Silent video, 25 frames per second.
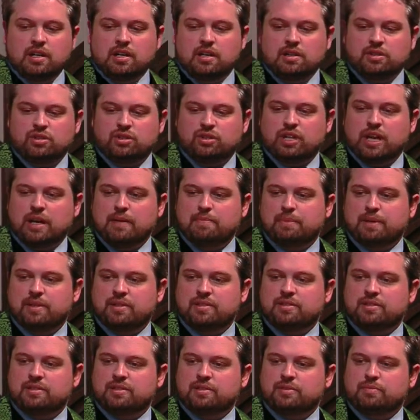shape
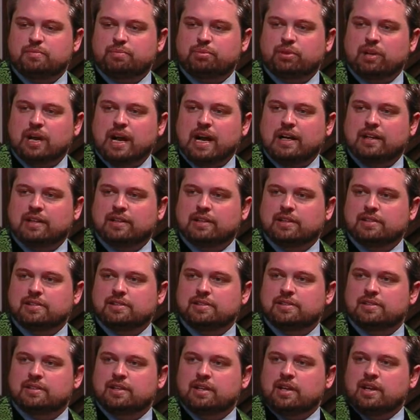its
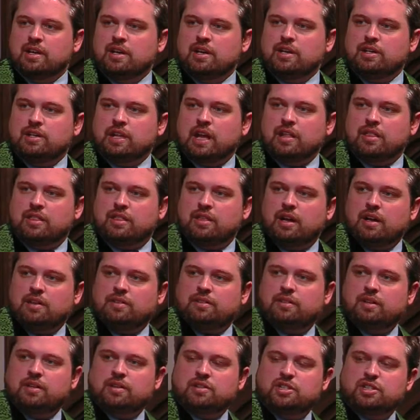practice. They
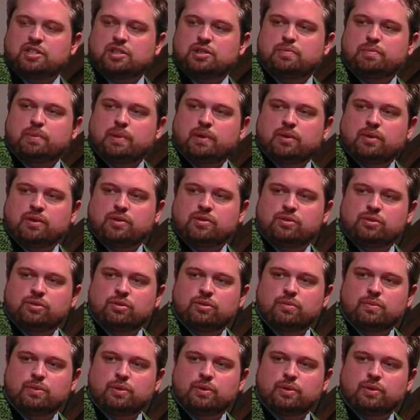thought the
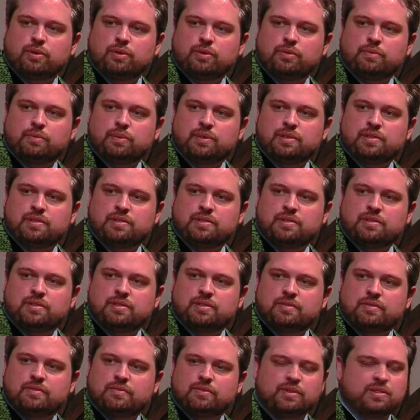spiritual world
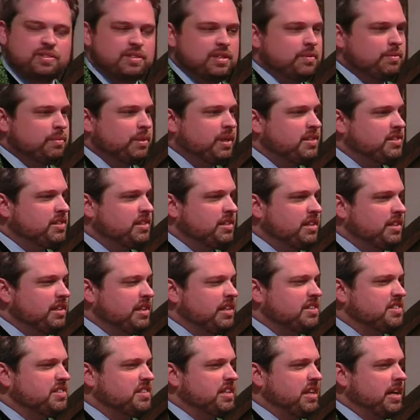was, for some reason, at
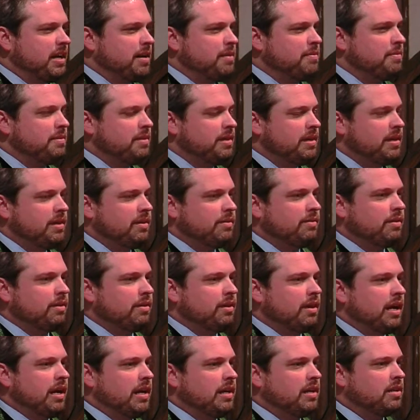this time
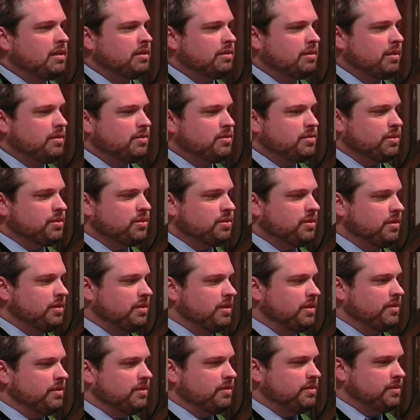nearer and closer to
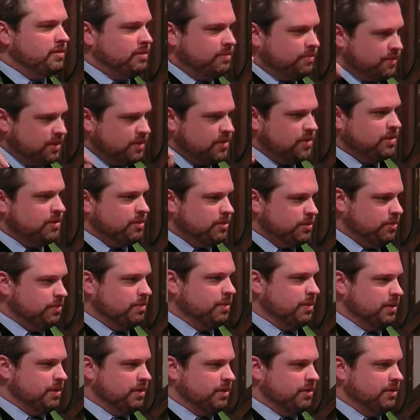the physical
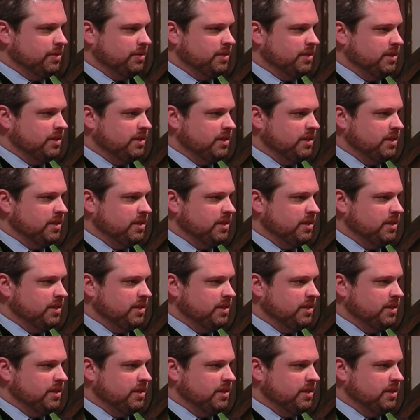world.